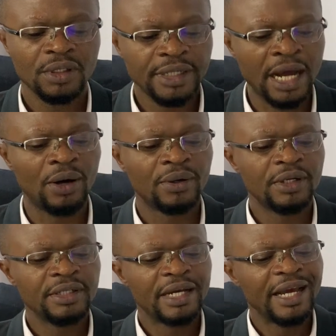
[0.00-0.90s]

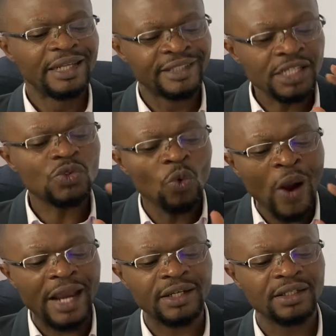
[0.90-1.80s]
Now, this
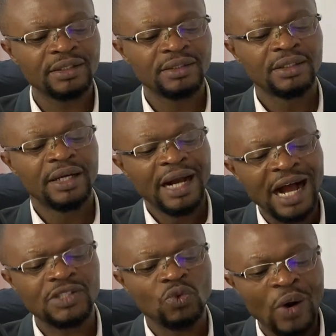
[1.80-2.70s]
worked
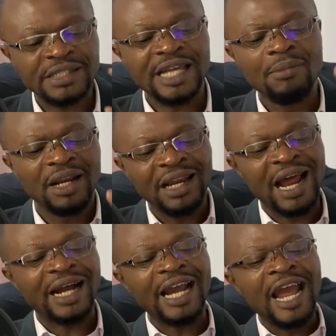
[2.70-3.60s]
as Westham
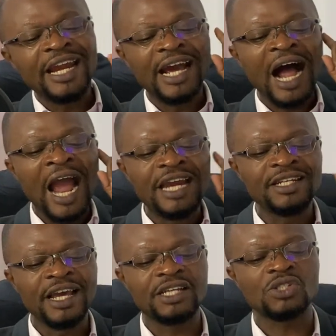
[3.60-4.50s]
lacked any
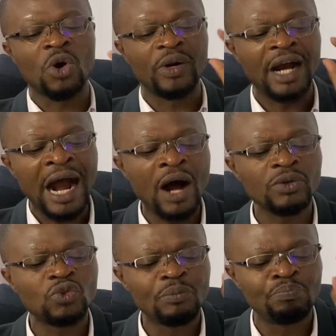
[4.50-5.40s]
ideas on how
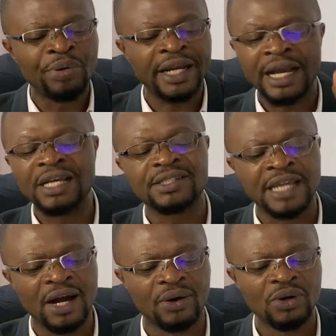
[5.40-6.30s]
to break us
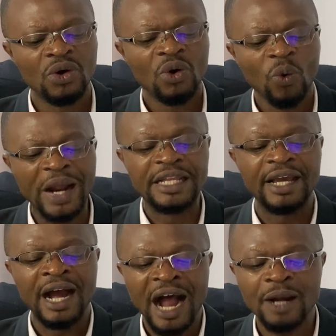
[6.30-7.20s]
down when
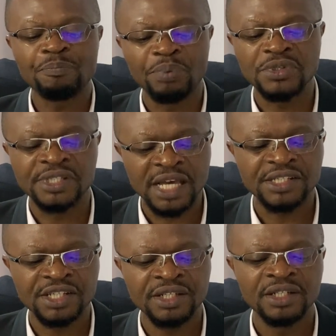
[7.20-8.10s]
they had
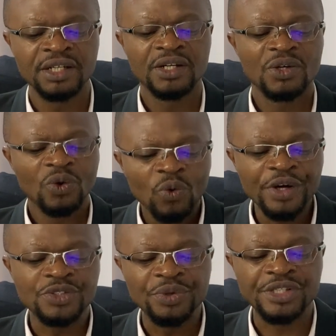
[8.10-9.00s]
possession,
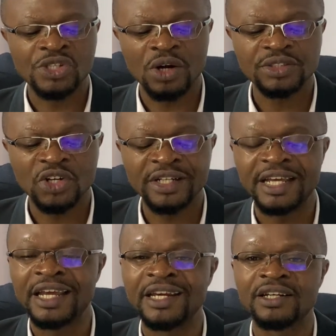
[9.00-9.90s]
which
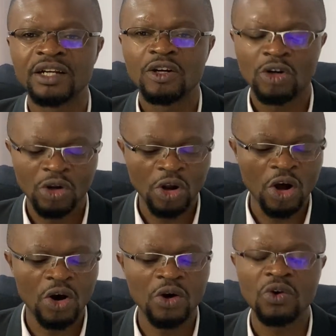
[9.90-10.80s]
resulted in
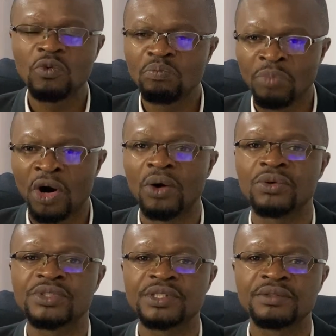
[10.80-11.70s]
long
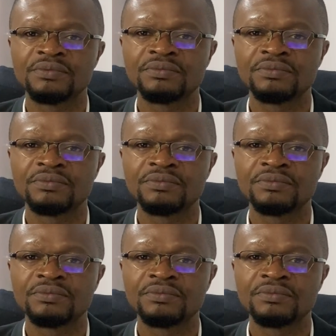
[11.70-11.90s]
balls.